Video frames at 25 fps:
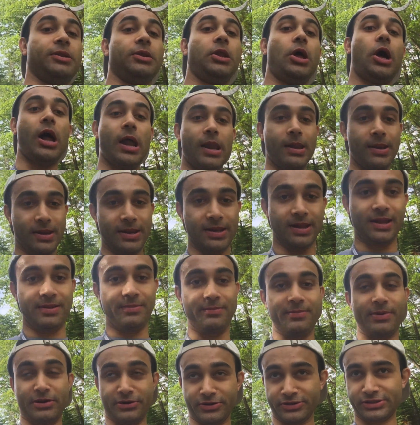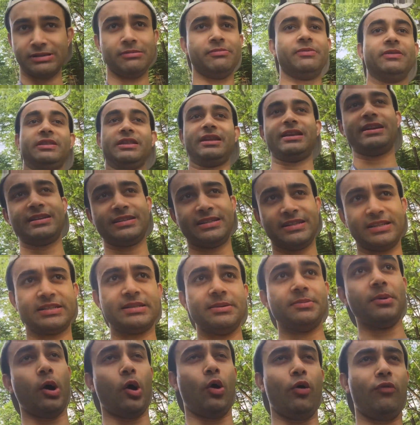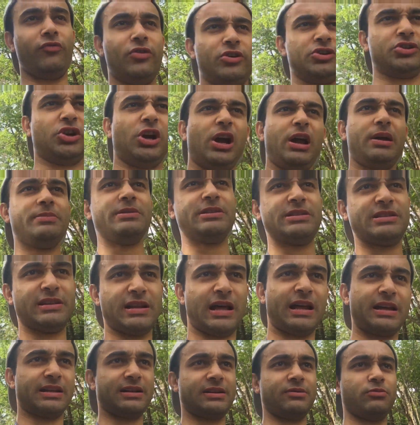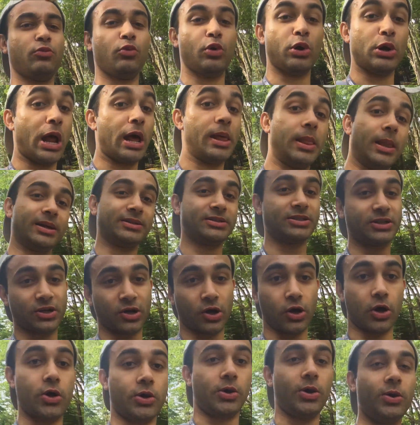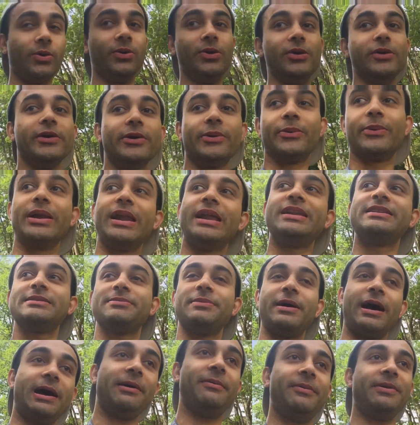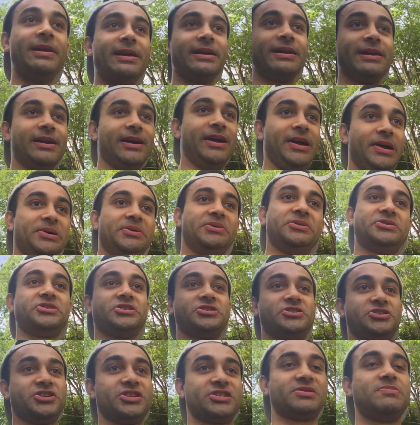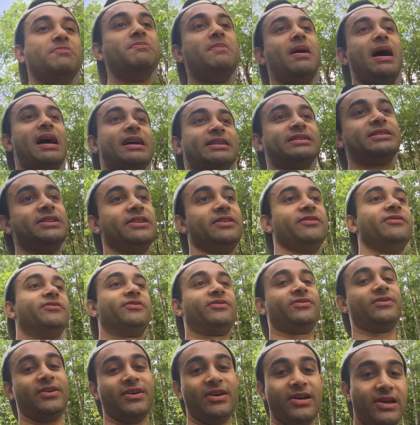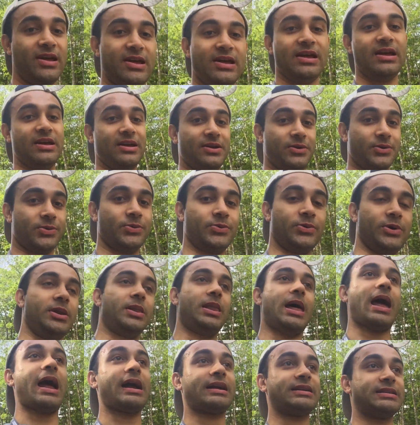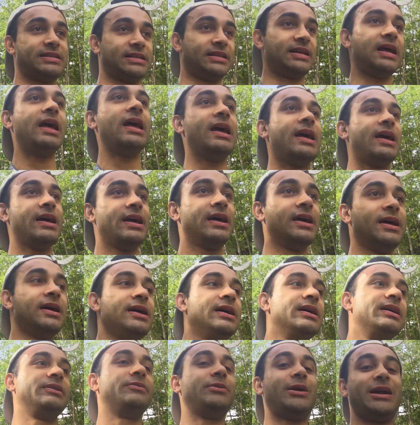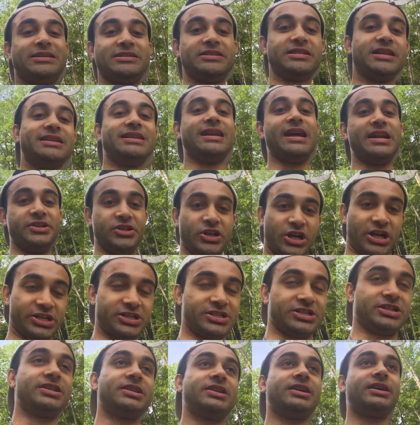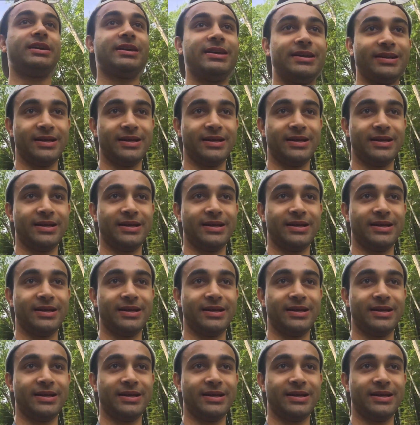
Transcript: a lot, parasympathetic system overdrive is like what I like to call what ends up happening, which is just massive relax, rest and digest.